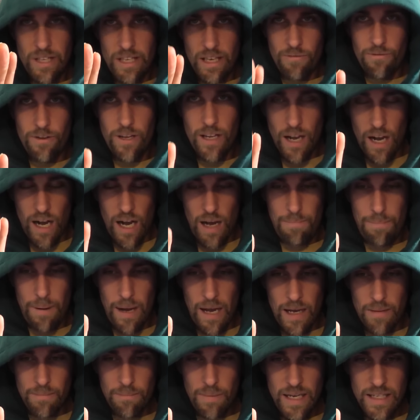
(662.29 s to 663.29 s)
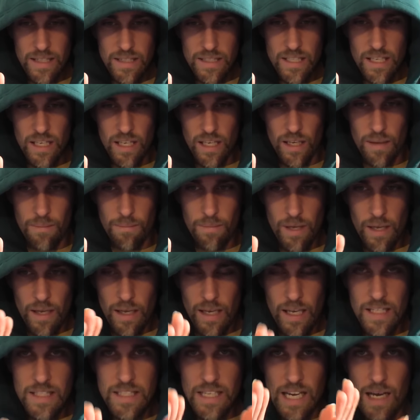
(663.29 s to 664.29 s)
giving up on my team.
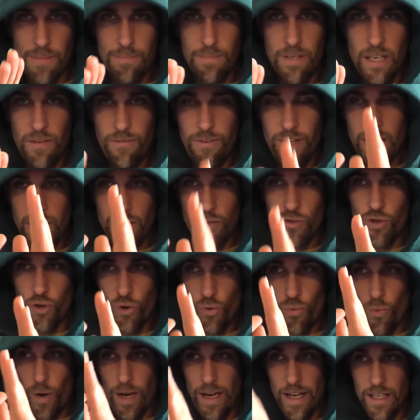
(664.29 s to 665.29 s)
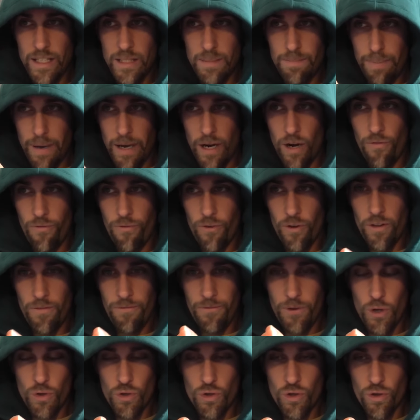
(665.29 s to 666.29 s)
It's I'm giving into what is better for the
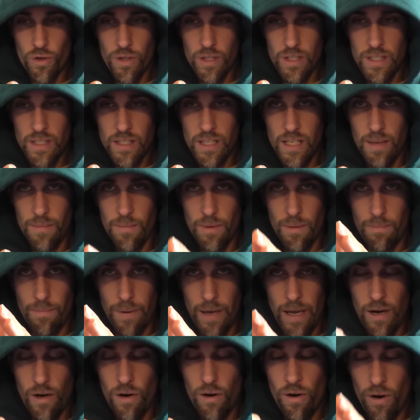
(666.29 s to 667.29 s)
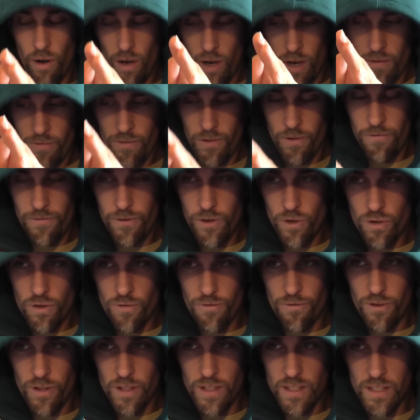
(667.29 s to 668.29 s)
future of this team. The better of the future
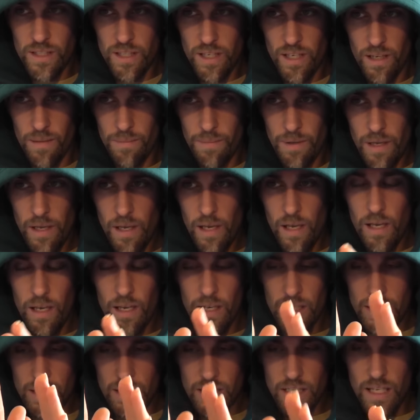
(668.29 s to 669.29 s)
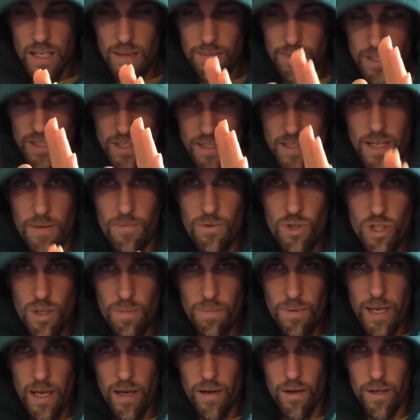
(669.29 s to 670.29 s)
for this team is a team that doesn't have
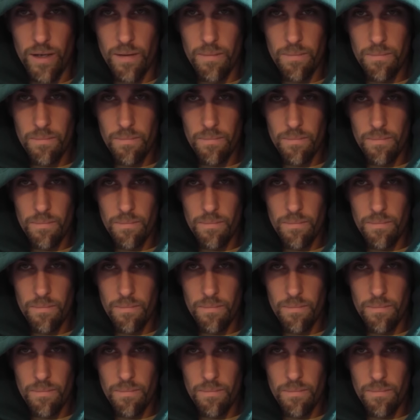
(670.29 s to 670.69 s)
Chip Kelly